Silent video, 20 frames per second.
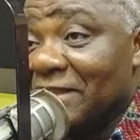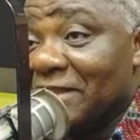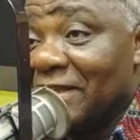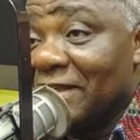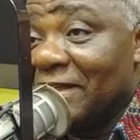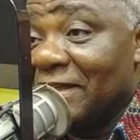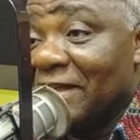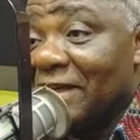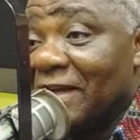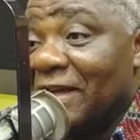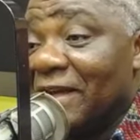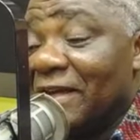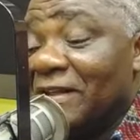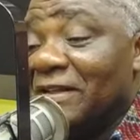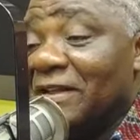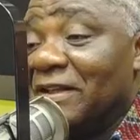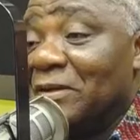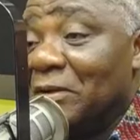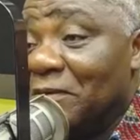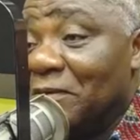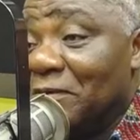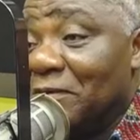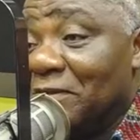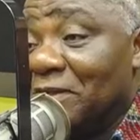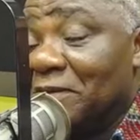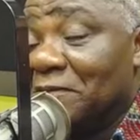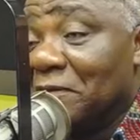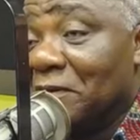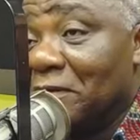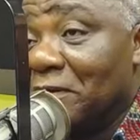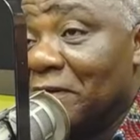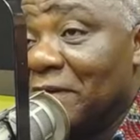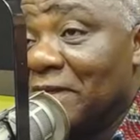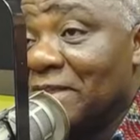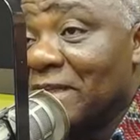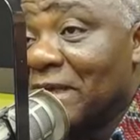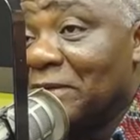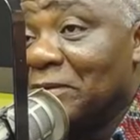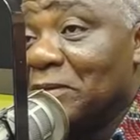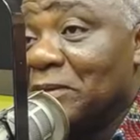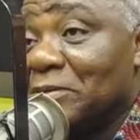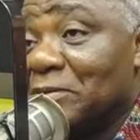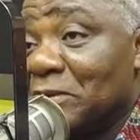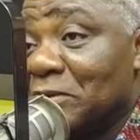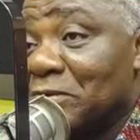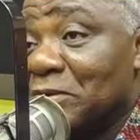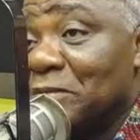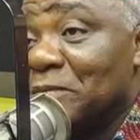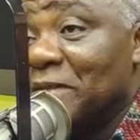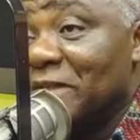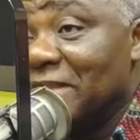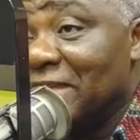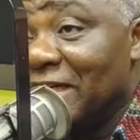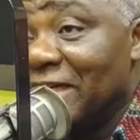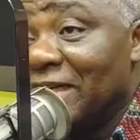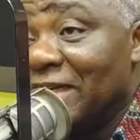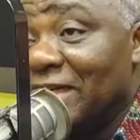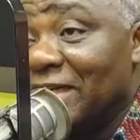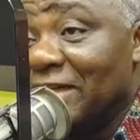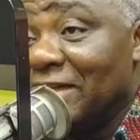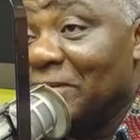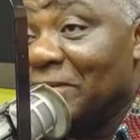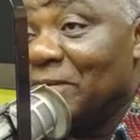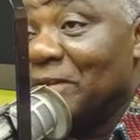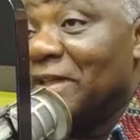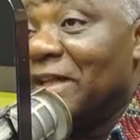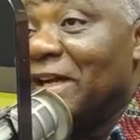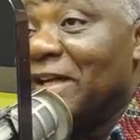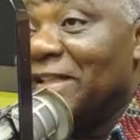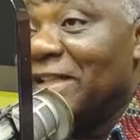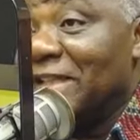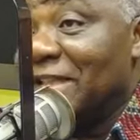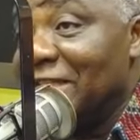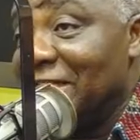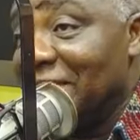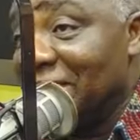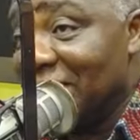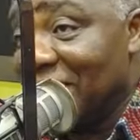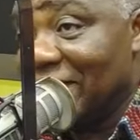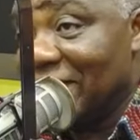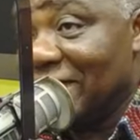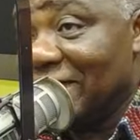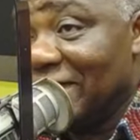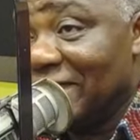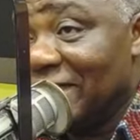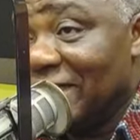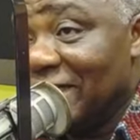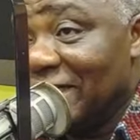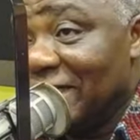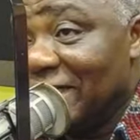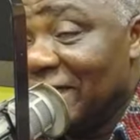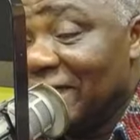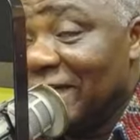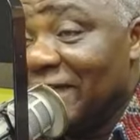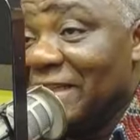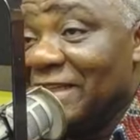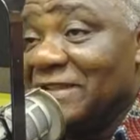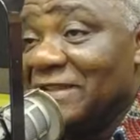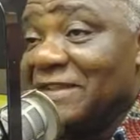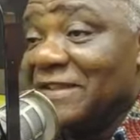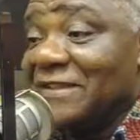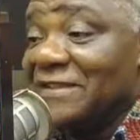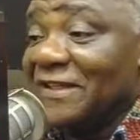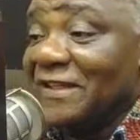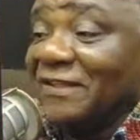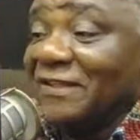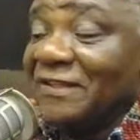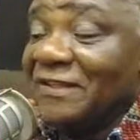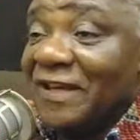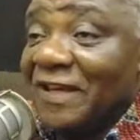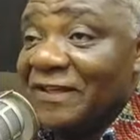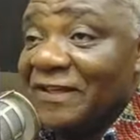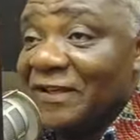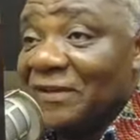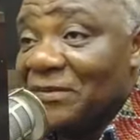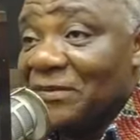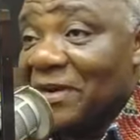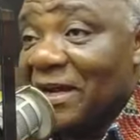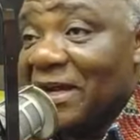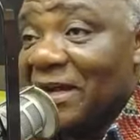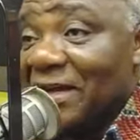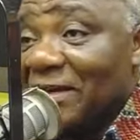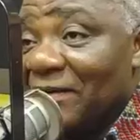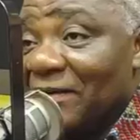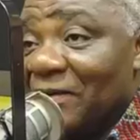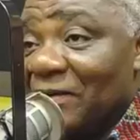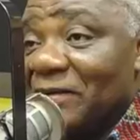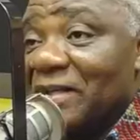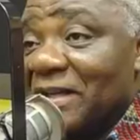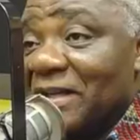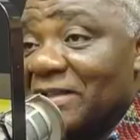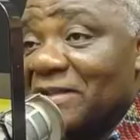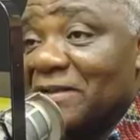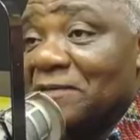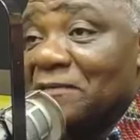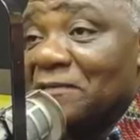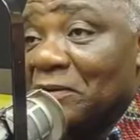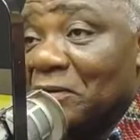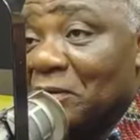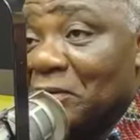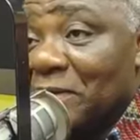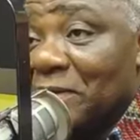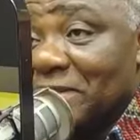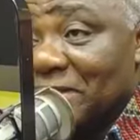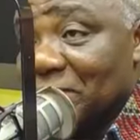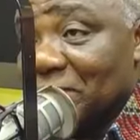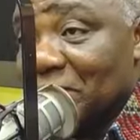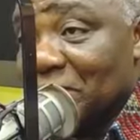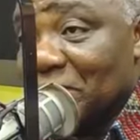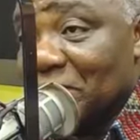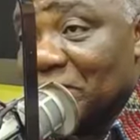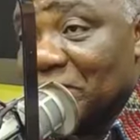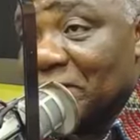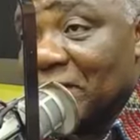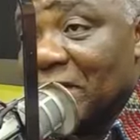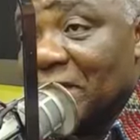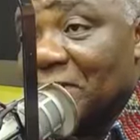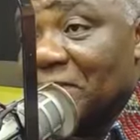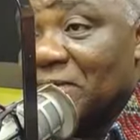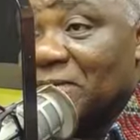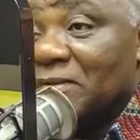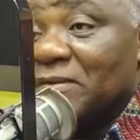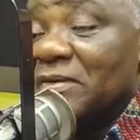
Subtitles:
Mm-hmm. And the followers cannot also be there without the leader. And to say leader na ekwa ohia say followers no so so ka ho.